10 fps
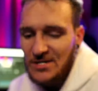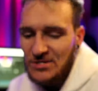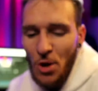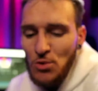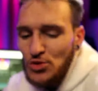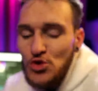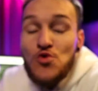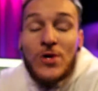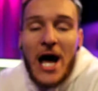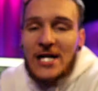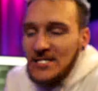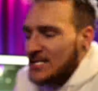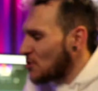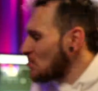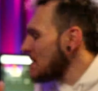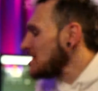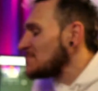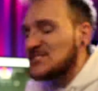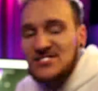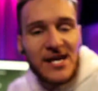Don't do what I did. Don't make the
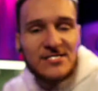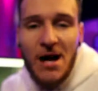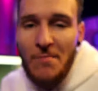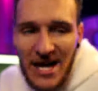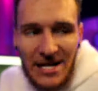mistakes I made.